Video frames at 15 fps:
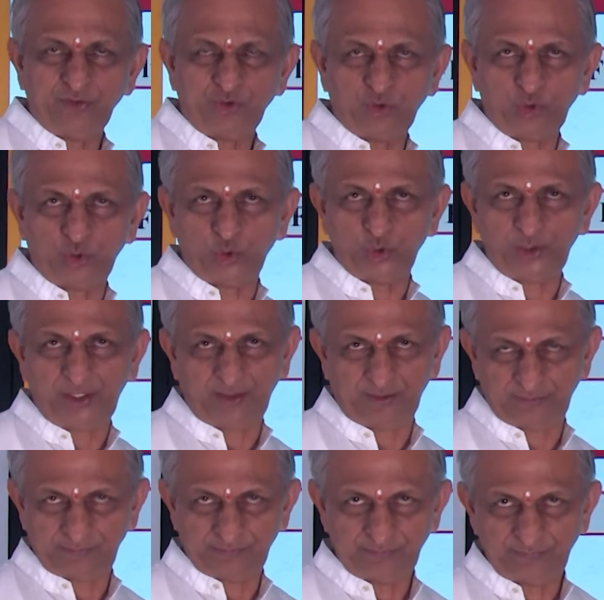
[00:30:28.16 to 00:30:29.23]

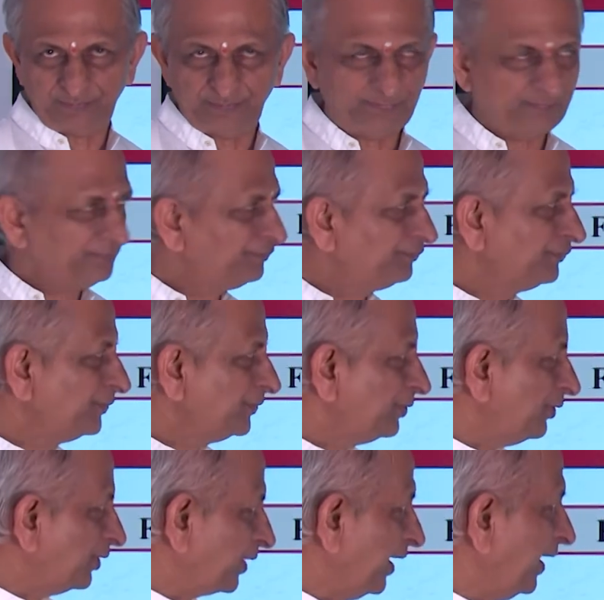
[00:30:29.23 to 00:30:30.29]
chlorine.
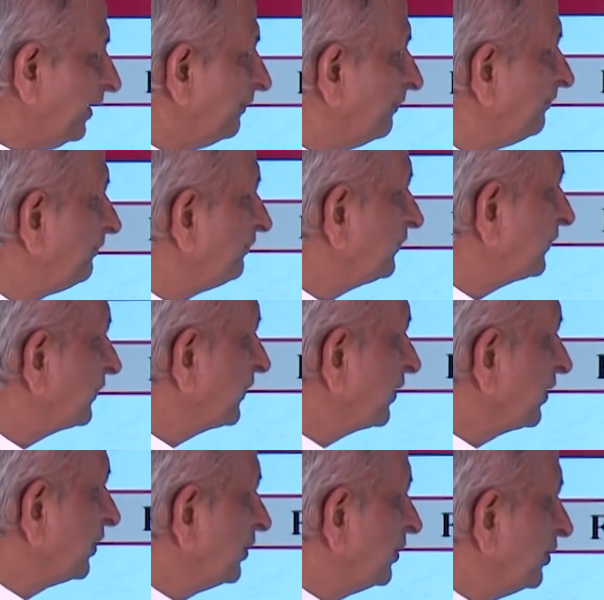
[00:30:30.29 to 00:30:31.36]
Okay.
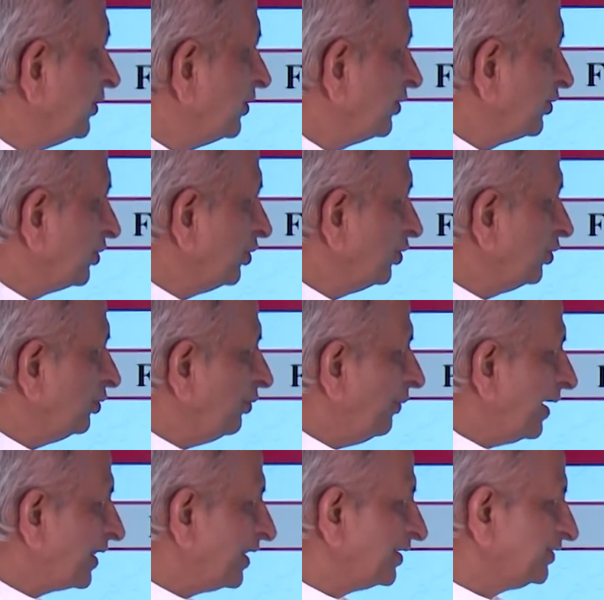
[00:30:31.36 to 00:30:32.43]
So,
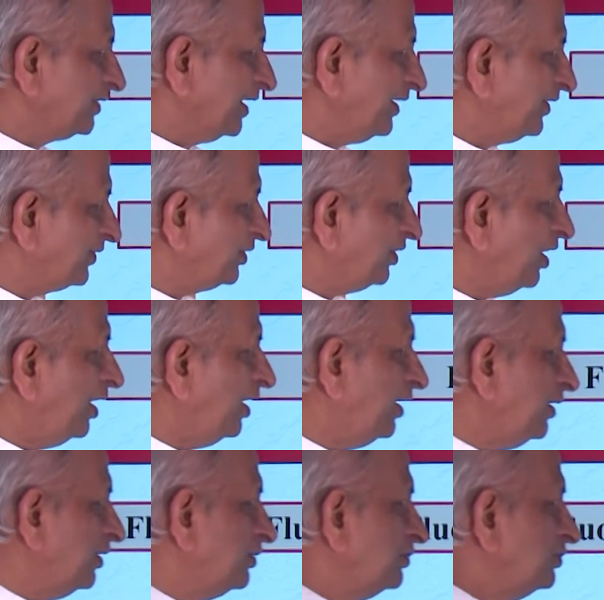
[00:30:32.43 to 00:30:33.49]
what are the shells
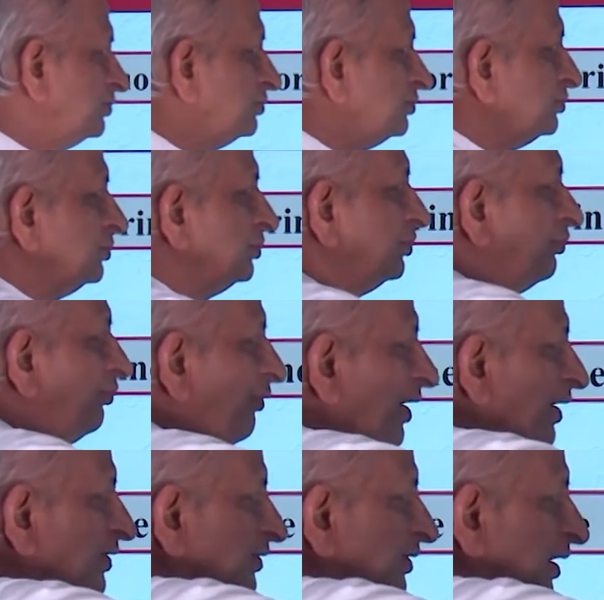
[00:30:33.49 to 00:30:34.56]
called?
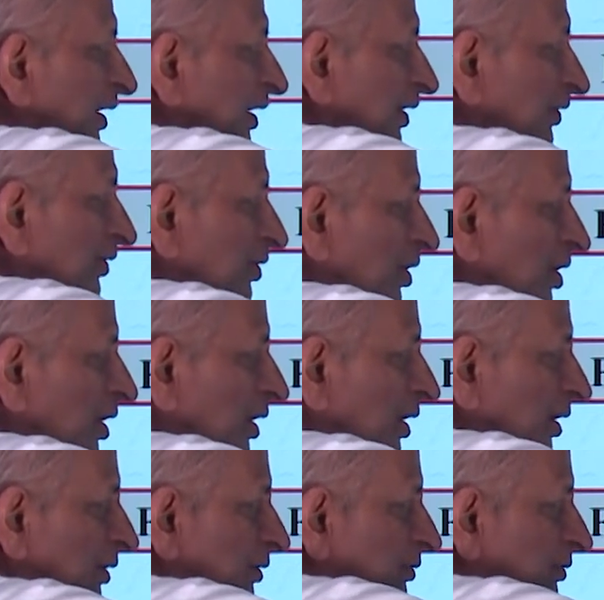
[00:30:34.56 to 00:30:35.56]
First shell is called